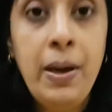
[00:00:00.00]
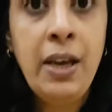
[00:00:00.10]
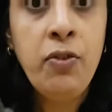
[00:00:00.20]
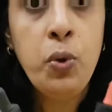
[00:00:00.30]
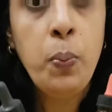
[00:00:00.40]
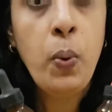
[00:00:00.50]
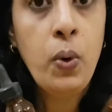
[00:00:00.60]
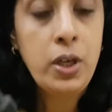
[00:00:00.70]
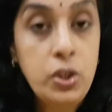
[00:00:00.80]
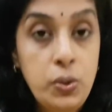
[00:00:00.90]
leaves you pour
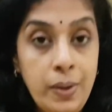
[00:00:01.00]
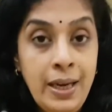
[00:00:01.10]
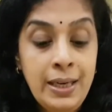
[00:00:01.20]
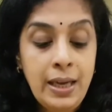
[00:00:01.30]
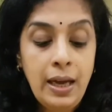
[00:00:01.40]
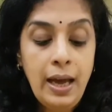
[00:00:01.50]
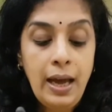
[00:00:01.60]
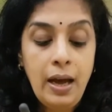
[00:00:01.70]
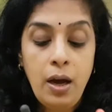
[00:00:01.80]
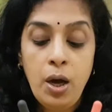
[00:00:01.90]
into it.
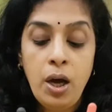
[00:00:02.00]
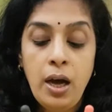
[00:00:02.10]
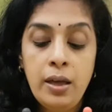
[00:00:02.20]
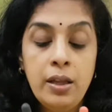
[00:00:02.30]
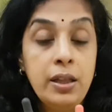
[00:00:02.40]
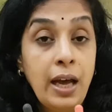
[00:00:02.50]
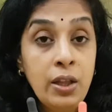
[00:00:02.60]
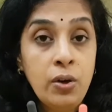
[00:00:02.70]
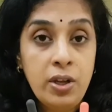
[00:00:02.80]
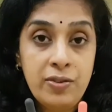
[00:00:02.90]

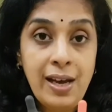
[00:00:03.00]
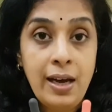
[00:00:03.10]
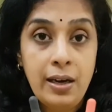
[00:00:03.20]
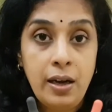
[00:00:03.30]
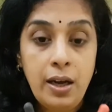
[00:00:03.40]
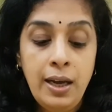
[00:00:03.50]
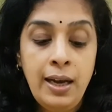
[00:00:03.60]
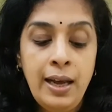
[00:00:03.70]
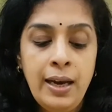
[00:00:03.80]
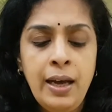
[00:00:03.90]
Adoda saara
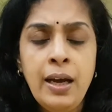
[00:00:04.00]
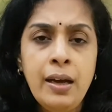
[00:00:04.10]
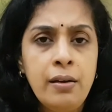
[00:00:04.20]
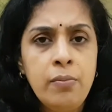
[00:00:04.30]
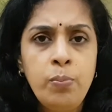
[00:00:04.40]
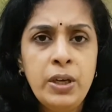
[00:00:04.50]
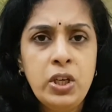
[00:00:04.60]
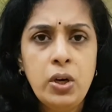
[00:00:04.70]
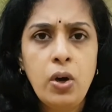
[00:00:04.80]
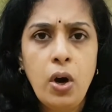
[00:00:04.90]
illena
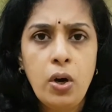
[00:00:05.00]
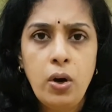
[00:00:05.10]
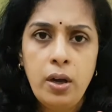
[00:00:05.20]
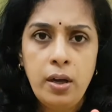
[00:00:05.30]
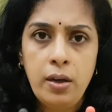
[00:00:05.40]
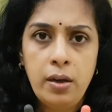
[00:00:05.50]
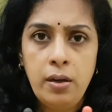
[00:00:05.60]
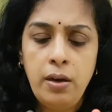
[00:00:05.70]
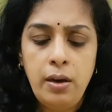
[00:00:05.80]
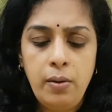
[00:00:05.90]
bitter gourd oda
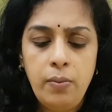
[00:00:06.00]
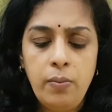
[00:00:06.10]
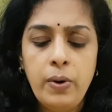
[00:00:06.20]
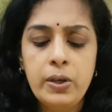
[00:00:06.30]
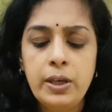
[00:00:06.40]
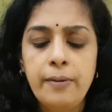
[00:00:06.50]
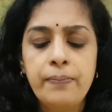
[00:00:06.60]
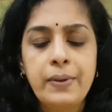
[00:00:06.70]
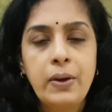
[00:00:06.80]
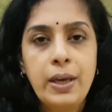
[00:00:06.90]
water.
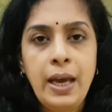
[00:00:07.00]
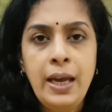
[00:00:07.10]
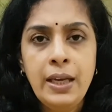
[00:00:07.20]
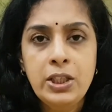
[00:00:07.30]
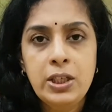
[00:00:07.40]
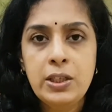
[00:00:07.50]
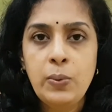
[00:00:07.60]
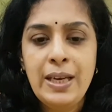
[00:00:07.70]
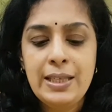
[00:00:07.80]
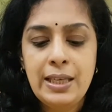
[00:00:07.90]
Okay, just
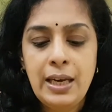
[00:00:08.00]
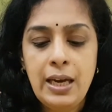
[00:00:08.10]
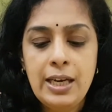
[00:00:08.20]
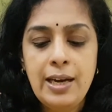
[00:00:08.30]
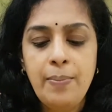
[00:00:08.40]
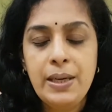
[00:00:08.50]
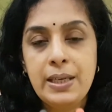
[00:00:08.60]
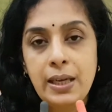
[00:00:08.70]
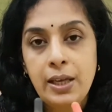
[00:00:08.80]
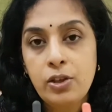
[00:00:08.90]
squeeze in a little bit.
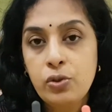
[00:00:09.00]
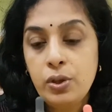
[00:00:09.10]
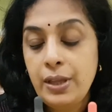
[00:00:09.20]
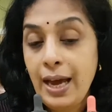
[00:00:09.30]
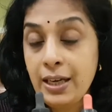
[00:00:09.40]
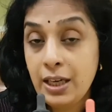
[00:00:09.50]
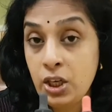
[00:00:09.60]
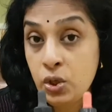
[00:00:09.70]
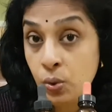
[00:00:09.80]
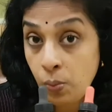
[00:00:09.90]
So that
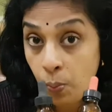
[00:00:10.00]
into